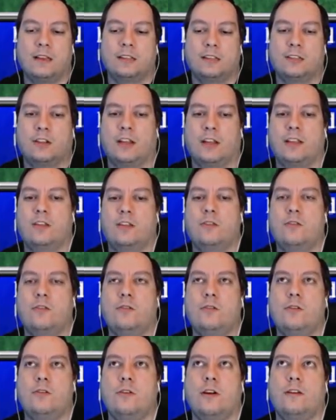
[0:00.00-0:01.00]
so like
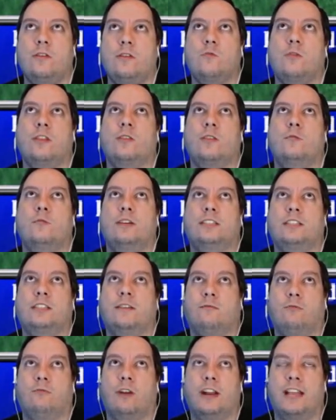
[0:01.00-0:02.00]
you run the risk
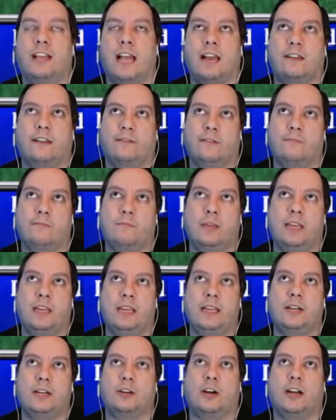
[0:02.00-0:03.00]
of running out of
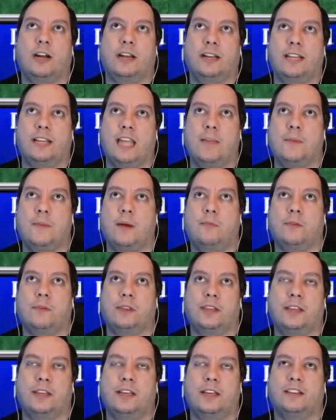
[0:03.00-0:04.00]
MP trying to keep up
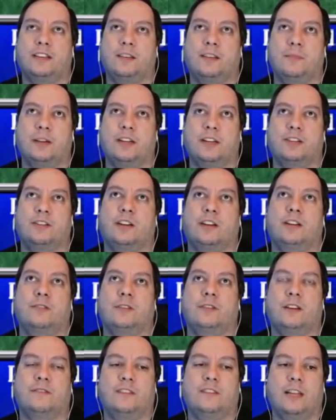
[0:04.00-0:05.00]
with the healing because you're not
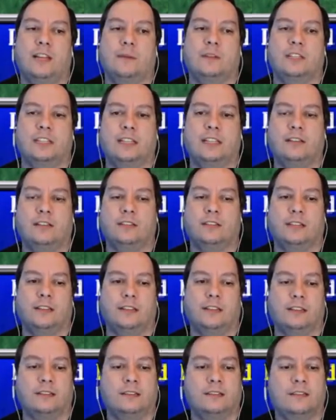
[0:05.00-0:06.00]
doing enough damage to kill
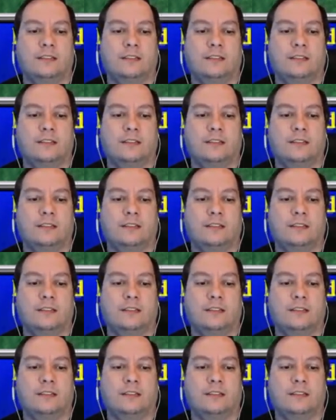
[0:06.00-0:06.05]
anything.